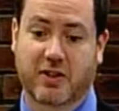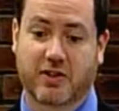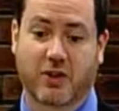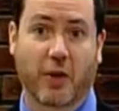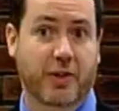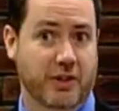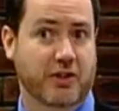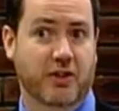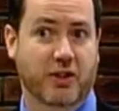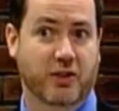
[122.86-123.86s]
And so this
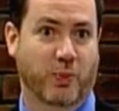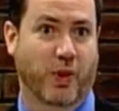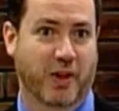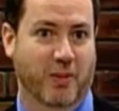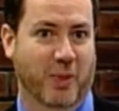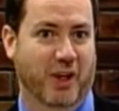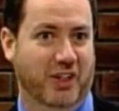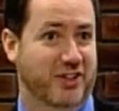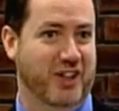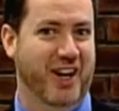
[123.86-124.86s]
is just one of the more
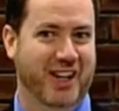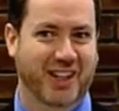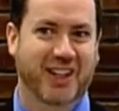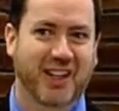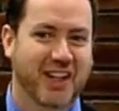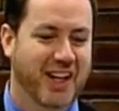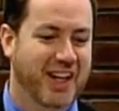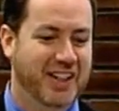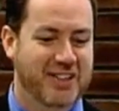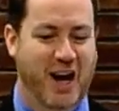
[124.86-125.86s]
exciting
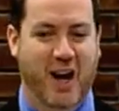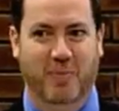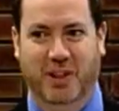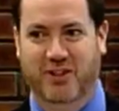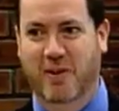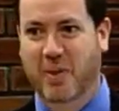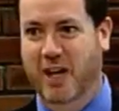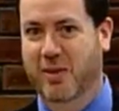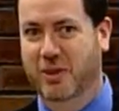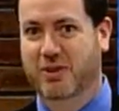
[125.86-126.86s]
uh, topics I've been
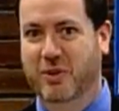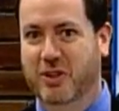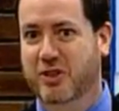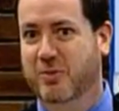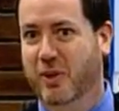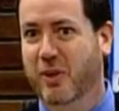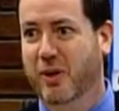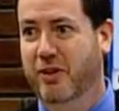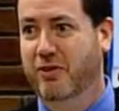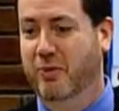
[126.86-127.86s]
able to
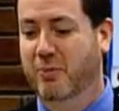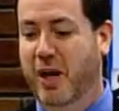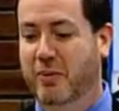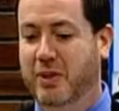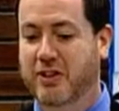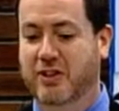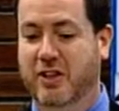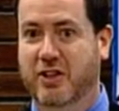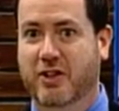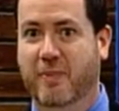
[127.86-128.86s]
explore through my
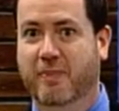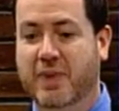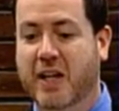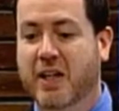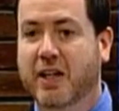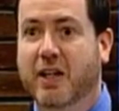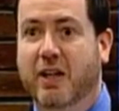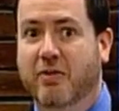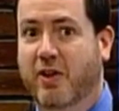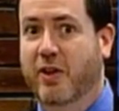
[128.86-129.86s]
research.
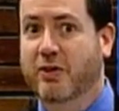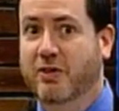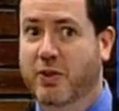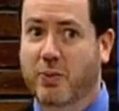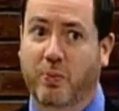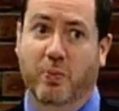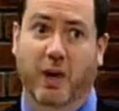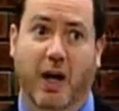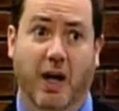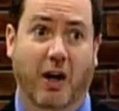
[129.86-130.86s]
For those of you
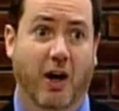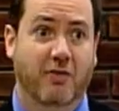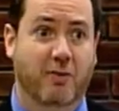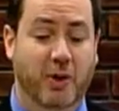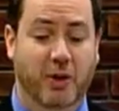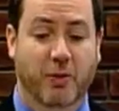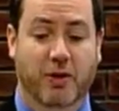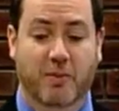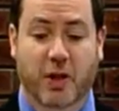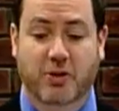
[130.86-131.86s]
uh, unfamiliar with
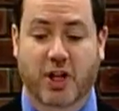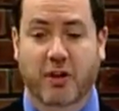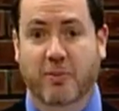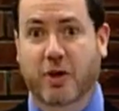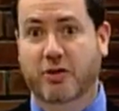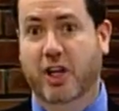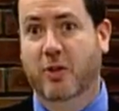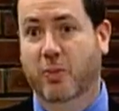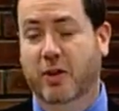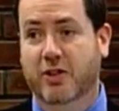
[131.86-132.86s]
the Moche, the Moche
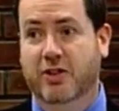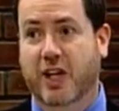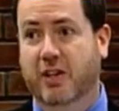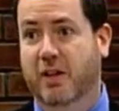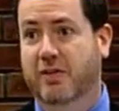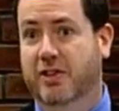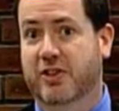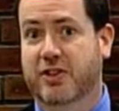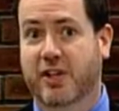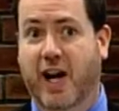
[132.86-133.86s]
were a state level
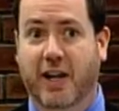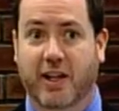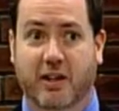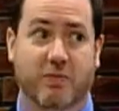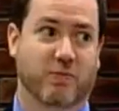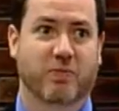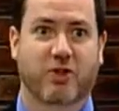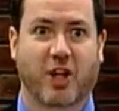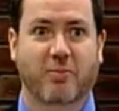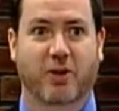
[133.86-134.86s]
society of
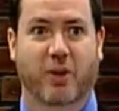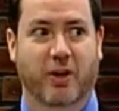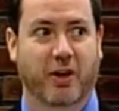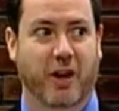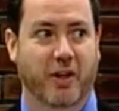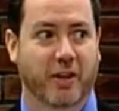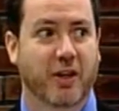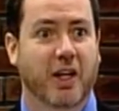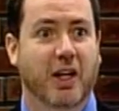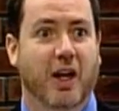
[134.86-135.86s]
some sort or another
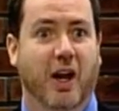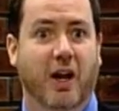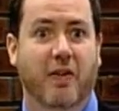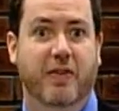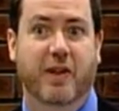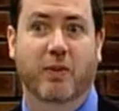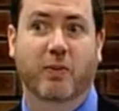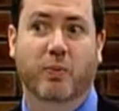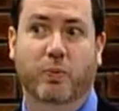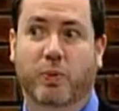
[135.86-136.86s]
uh, that
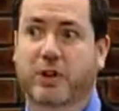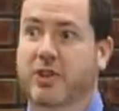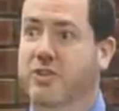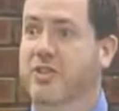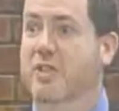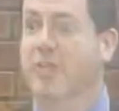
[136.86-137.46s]
was